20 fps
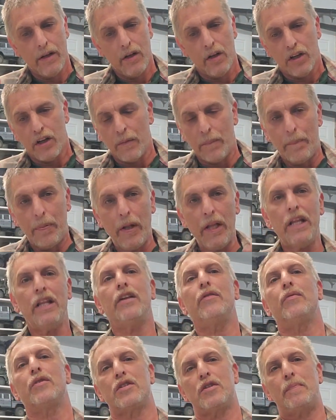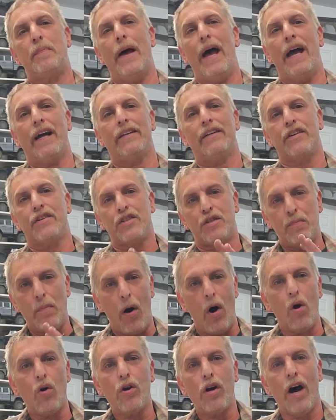completely respect, a
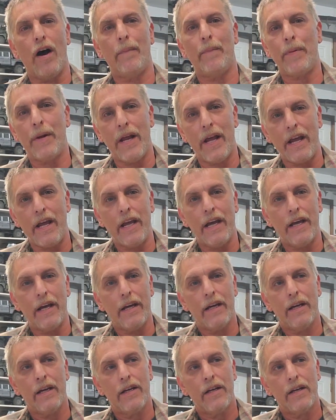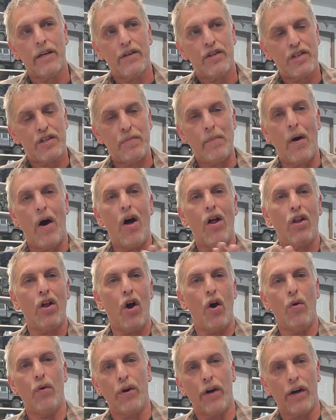small company, small
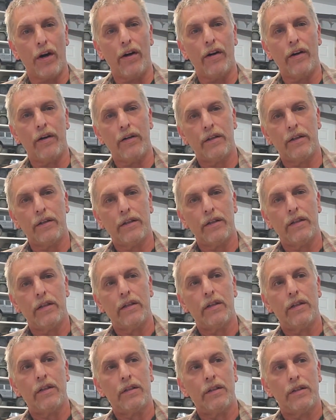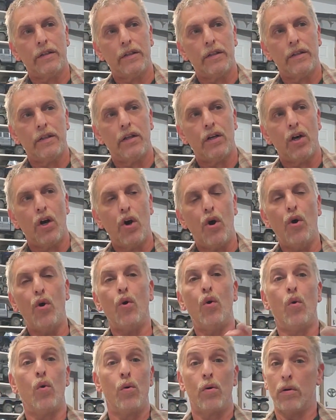owner,
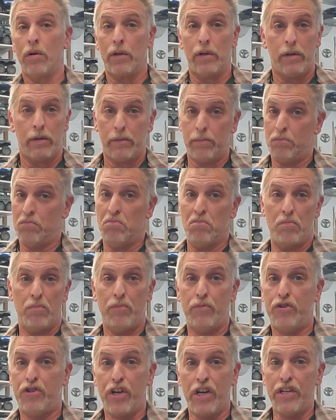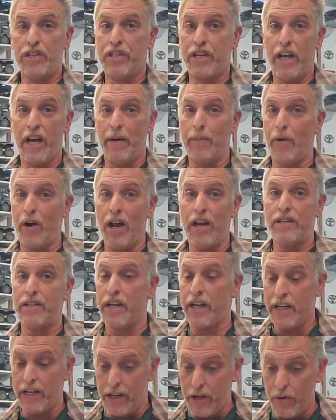who GCM
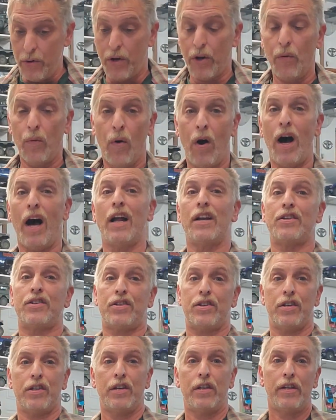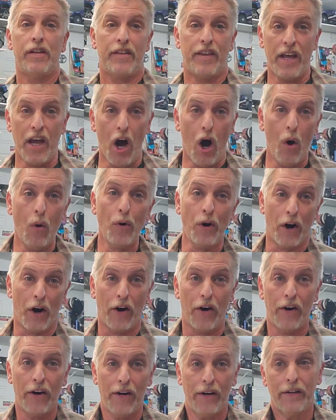Racing, you can watch the
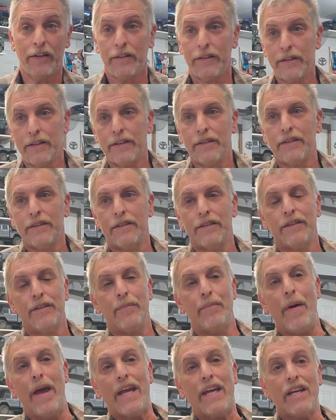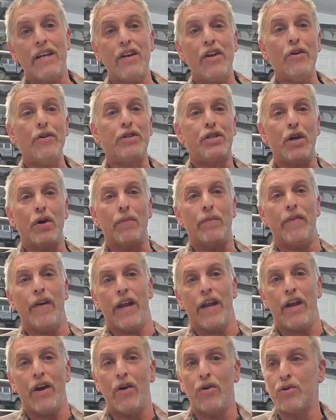owner making YouTube
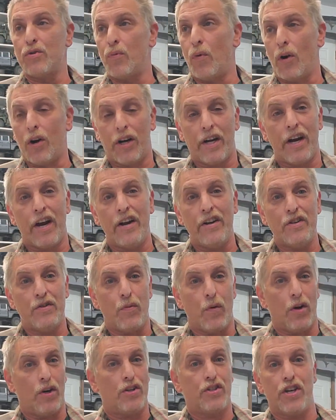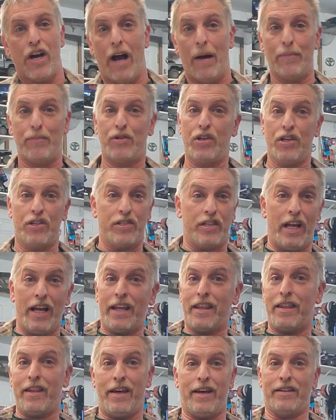videos working in his workshop just
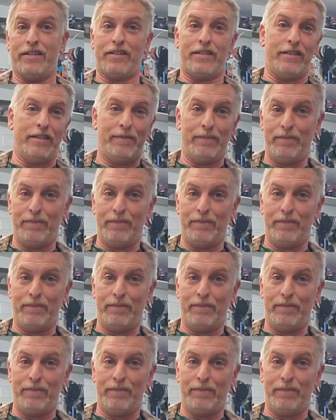like this.